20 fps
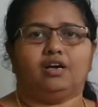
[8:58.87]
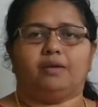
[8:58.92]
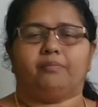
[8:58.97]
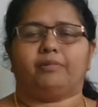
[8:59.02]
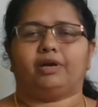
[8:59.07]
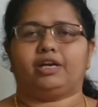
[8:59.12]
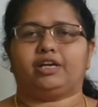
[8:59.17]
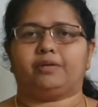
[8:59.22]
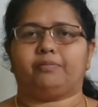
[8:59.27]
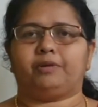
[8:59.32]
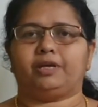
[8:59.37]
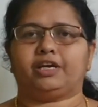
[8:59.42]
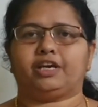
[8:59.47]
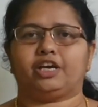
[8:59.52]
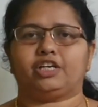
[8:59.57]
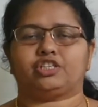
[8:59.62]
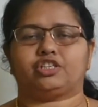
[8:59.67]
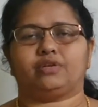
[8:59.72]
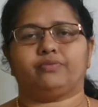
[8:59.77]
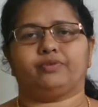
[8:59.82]

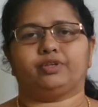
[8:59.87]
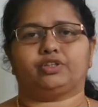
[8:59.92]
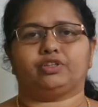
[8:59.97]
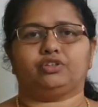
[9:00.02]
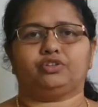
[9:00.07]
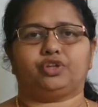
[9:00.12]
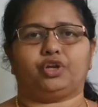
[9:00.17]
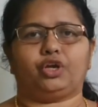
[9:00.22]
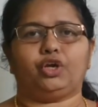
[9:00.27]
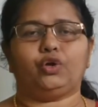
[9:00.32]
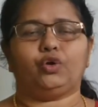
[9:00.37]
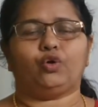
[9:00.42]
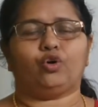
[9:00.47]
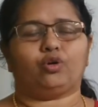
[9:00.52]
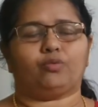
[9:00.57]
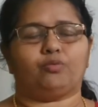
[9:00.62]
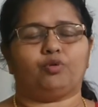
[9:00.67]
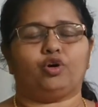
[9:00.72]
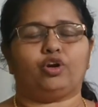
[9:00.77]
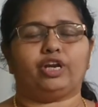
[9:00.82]
multiplication with 3
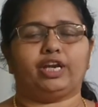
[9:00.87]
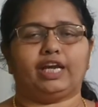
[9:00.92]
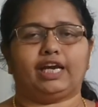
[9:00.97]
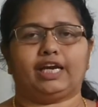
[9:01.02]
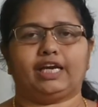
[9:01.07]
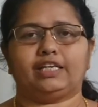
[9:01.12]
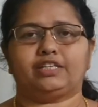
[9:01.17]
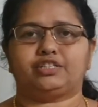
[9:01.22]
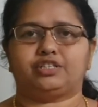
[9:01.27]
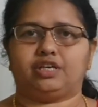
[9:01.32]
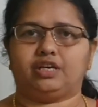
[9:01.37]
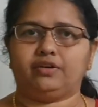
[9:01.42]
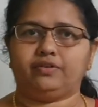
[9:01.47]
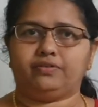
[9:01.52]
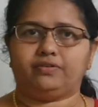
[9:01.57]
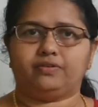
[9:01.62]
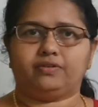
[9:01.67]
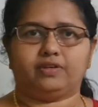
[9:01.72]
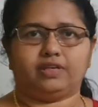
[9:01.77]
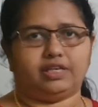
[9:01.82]
or more
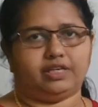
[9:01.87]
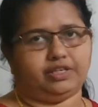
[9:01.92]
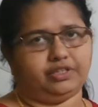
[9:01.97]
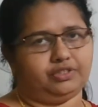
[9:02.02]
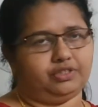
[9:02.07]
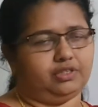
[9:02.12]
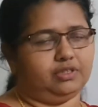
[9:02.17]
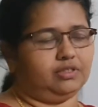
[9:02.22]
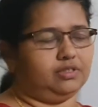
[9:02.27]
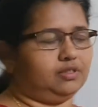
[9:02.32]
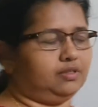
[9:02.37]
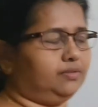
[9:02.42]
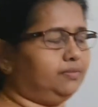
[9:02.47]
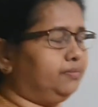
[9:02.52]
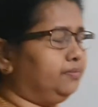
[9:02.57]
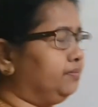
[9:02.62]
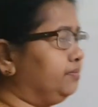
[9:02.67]
negative integers.